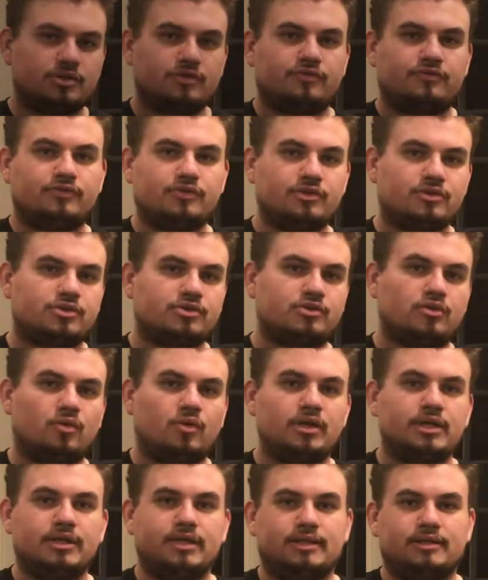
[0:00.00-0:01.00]
a first
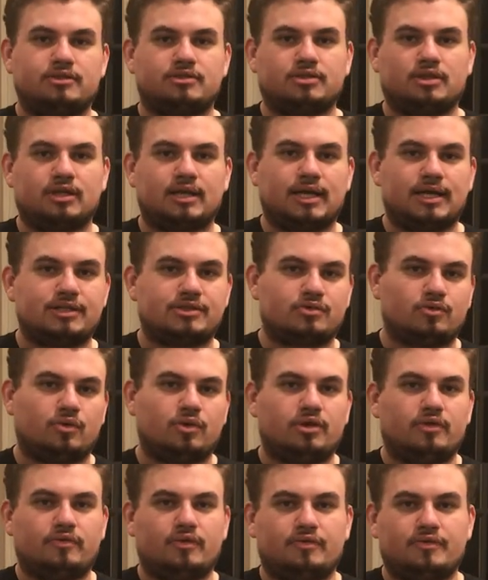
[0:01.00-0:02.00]
coin, and there's a last
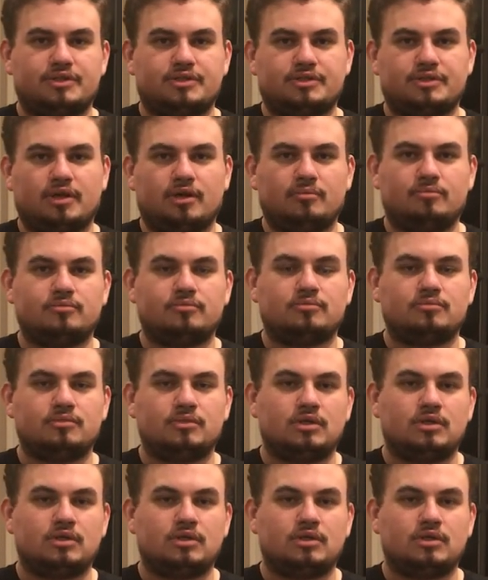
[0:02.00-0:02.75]
coin of every sub.